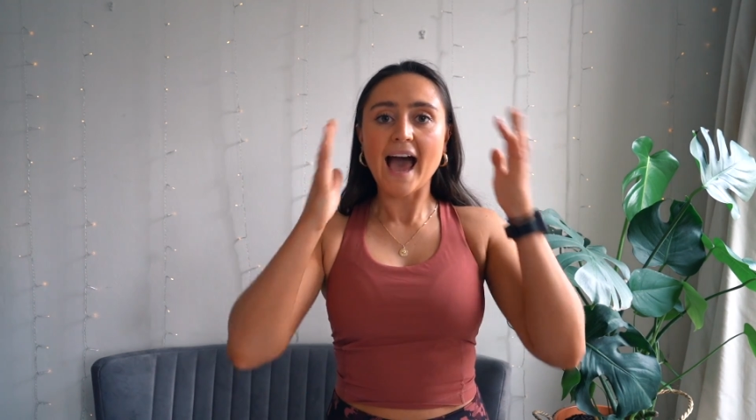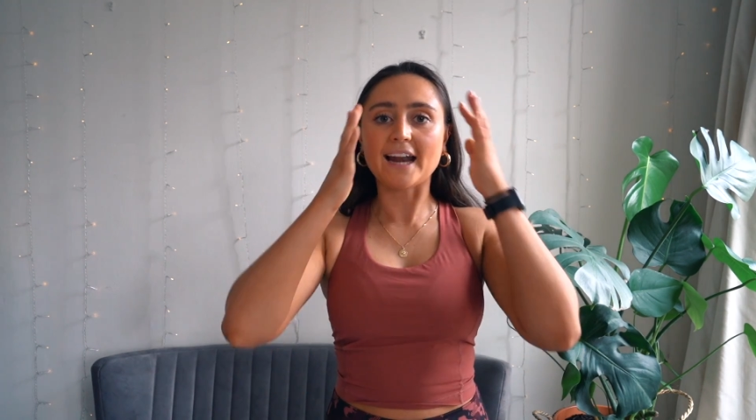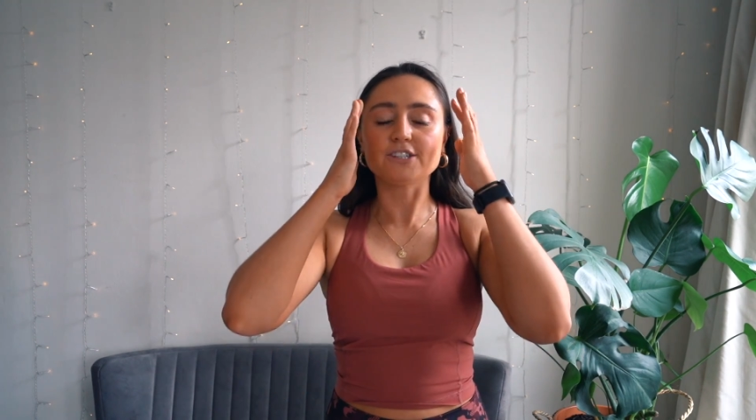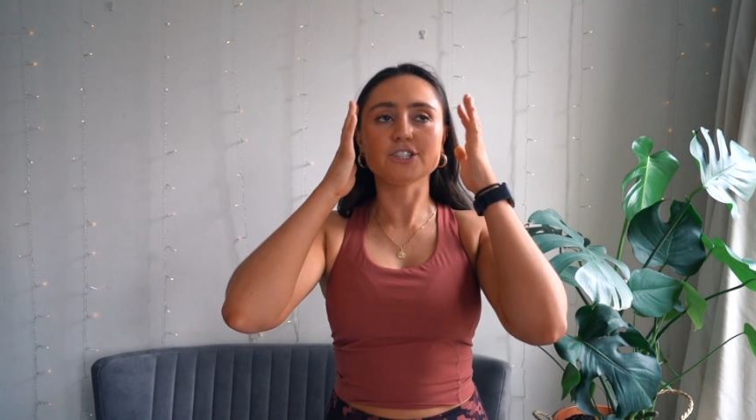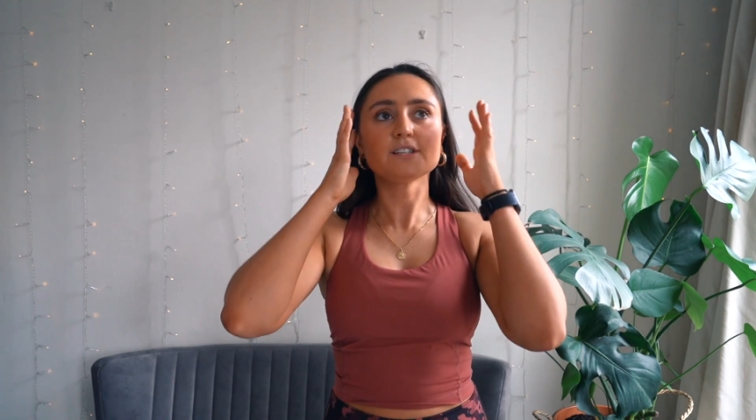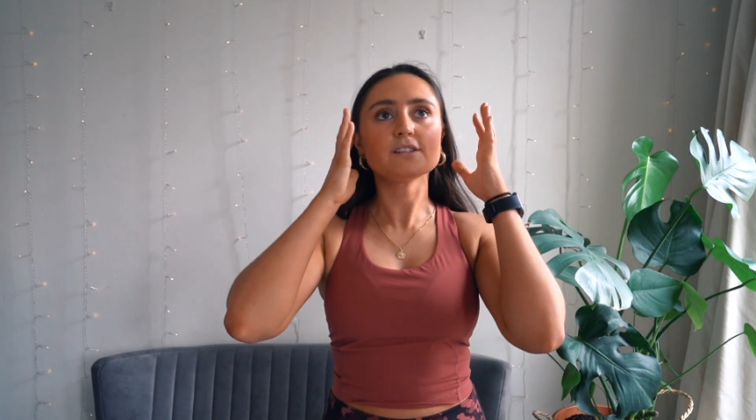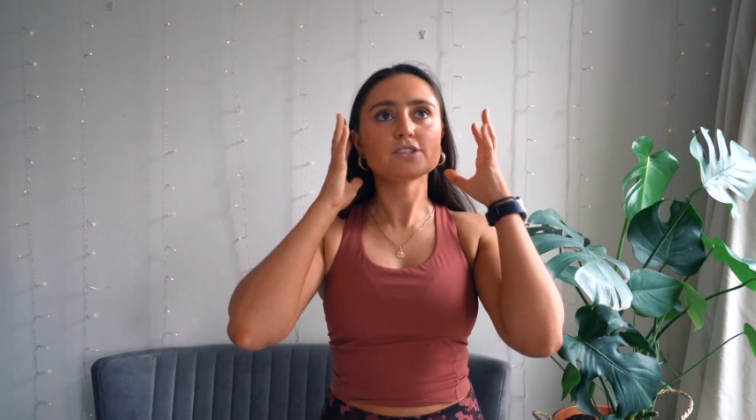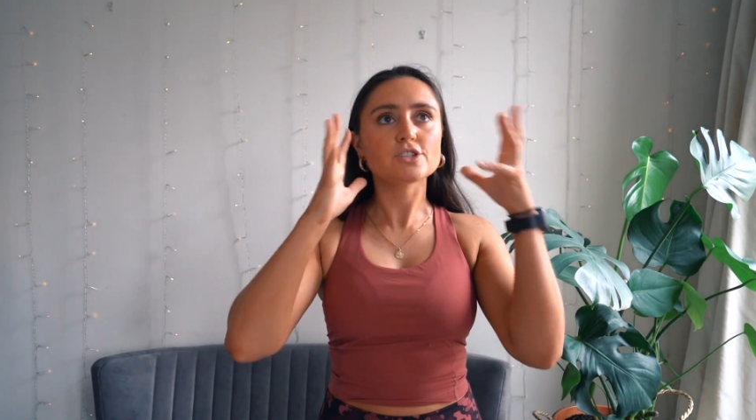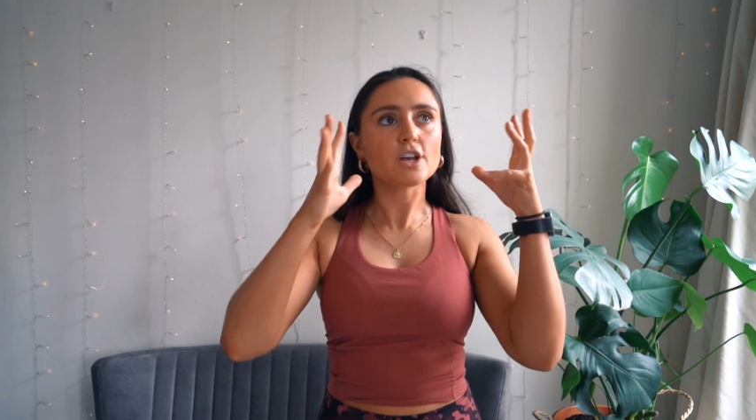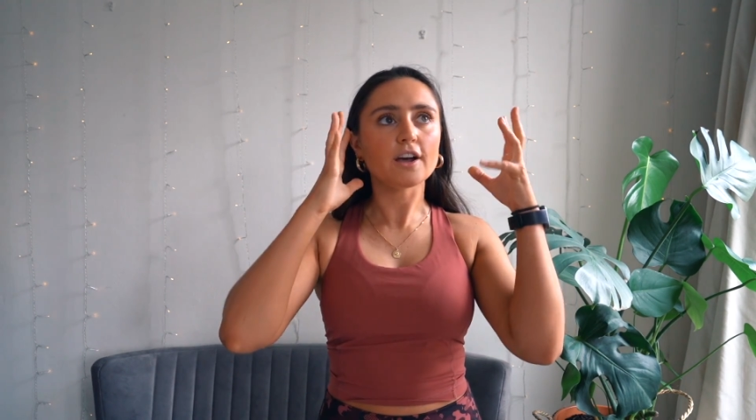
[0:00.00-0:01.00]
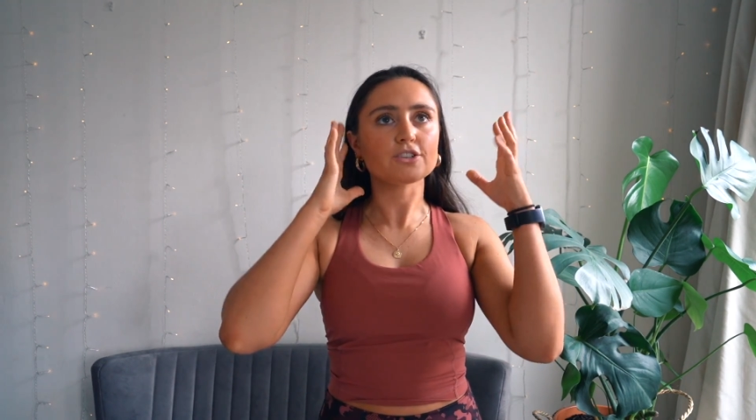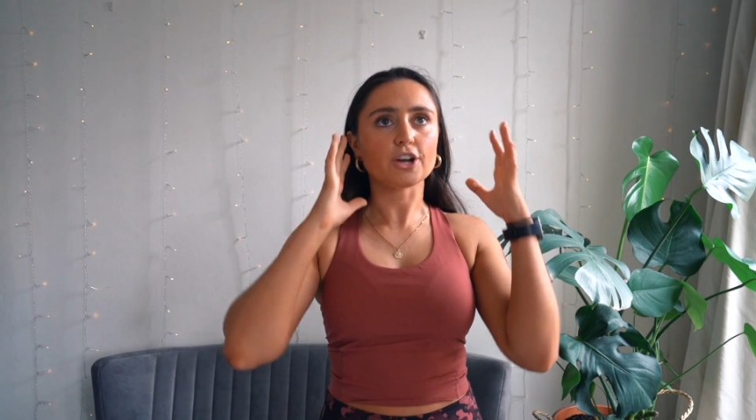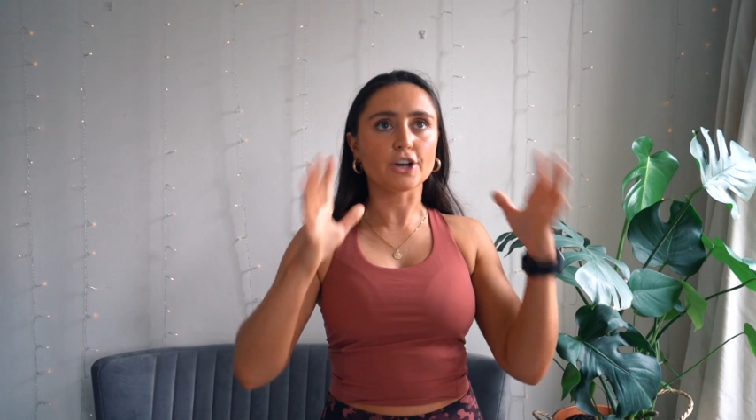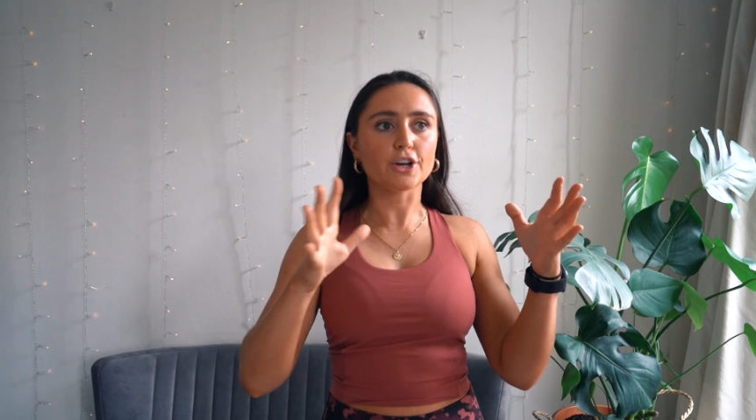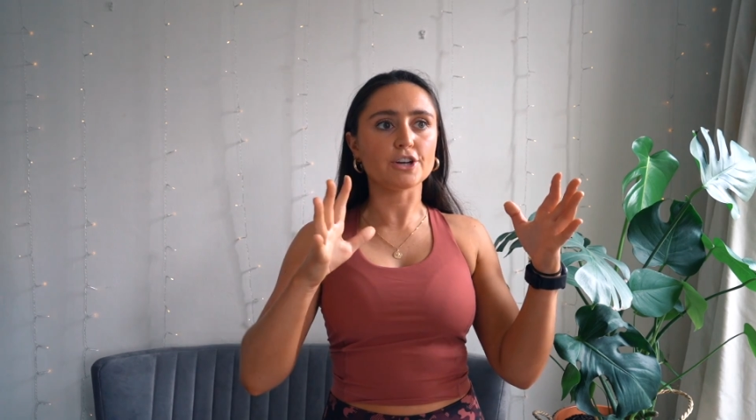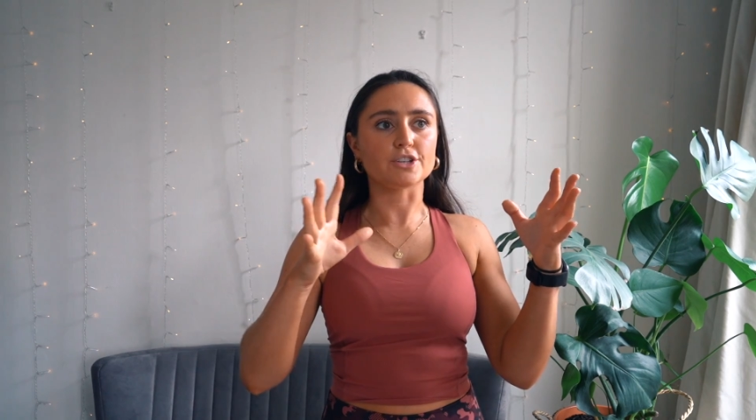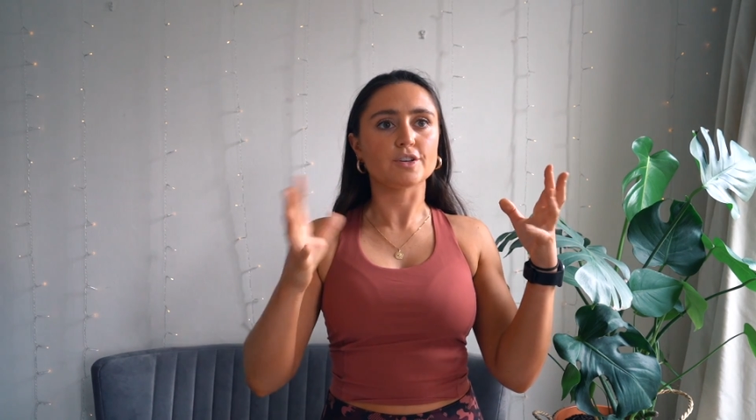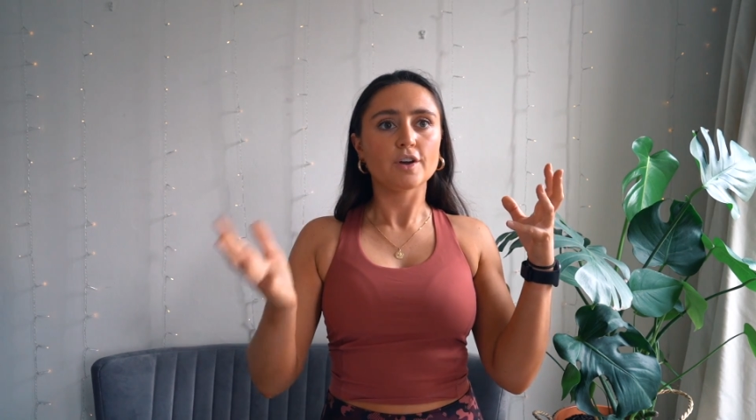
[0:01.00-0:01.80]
And it's just such a good